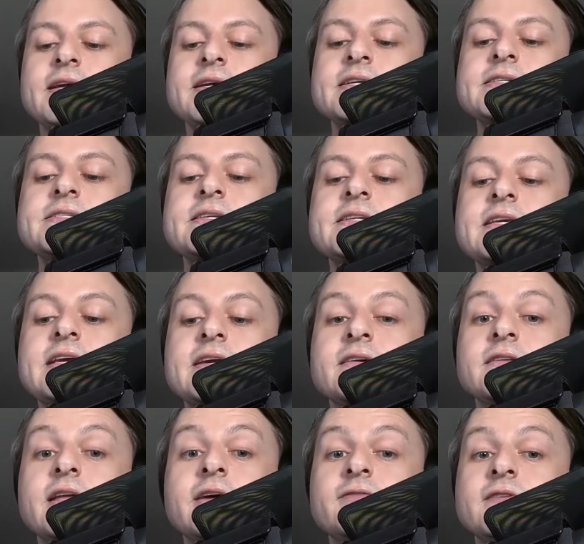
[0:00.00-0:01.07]
Isn't he a
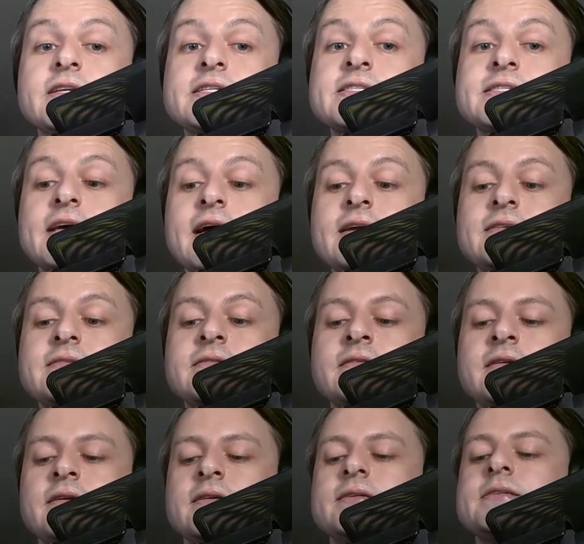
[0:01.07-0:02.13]
lovely sight?
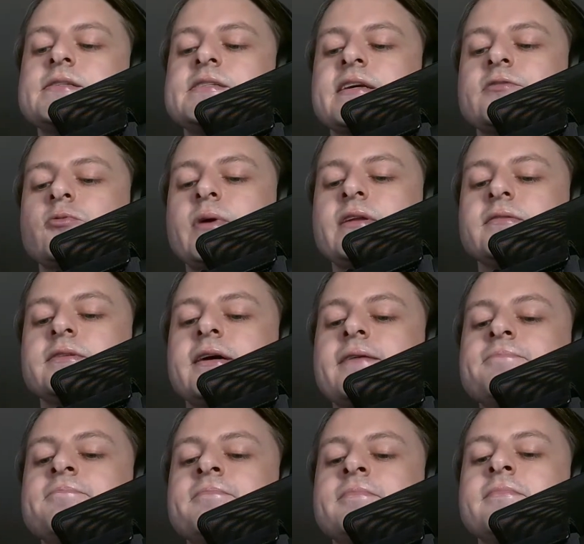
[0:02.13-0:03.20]
Said Tweedledum.